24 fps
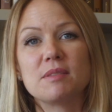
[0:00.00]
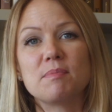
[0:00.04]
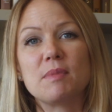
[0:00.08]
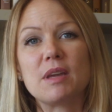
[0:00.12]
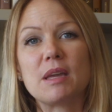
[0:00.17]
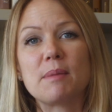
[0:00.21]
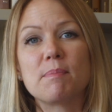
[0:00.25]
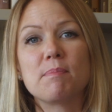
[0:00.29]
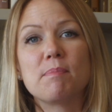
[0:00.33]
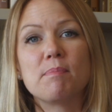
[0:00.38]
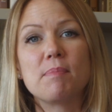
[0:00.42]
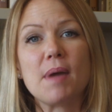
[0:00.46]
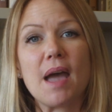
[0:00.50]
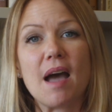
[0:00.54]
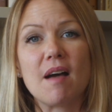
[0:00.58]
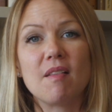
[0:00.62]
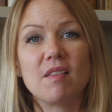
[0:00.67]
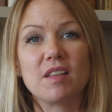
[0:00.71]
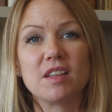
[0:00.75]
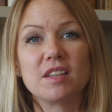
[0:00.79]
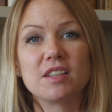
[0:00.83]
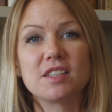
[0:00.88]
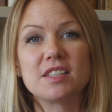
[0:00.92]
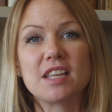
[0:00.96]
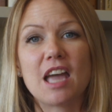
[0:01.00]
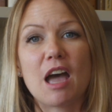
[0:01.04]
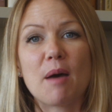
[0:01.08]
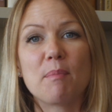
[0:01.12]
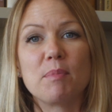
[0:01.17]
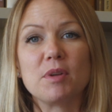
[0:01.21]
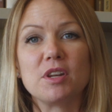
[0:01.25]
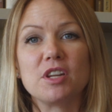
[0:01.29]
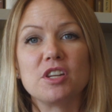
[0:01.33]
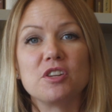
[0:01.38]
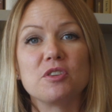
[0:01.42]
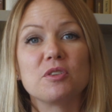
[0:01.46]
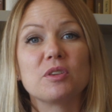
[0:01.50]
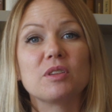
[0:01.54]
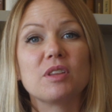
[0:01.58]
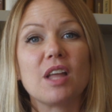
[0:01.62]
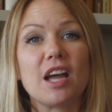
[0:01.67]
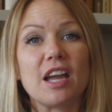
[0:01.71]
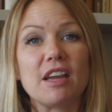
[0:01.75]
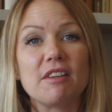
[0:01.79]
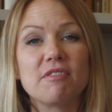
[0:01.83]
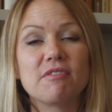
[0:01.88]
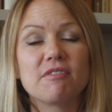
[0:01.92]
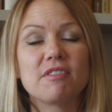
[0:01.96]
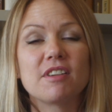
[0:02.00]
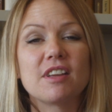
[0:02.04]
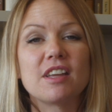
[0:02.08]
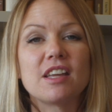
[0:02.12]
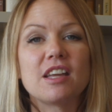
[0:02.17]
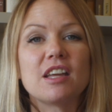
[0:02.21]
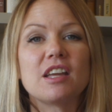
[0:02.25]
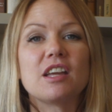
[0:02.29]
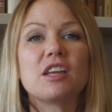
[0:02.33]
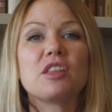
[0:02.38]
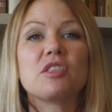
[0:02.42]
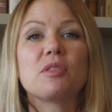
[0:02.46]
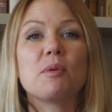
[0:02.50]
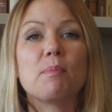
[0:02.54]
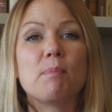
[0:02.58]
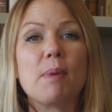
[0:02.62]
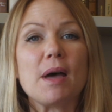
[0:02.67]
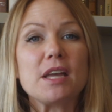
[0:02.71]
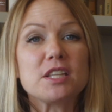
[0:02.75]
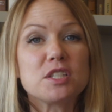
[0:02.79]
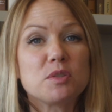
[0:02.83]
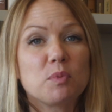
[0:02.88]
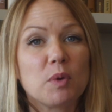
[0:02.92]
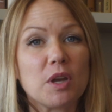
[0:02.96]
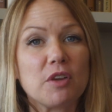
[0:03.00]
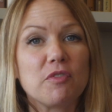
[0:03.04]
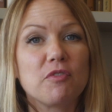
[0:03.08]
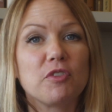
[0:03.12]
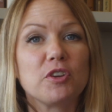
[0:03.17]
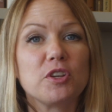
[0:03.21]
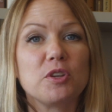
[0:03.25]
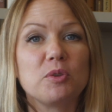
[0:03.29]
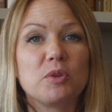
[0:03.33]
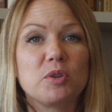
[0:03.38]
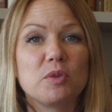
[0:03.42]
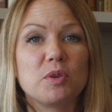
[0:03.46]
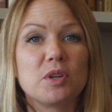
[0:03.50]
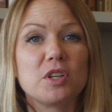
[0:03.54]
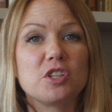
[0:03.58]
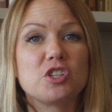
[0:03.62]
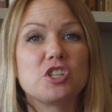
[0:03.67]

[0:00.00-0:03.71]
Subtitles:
to make balance happen in your life, the best way for you to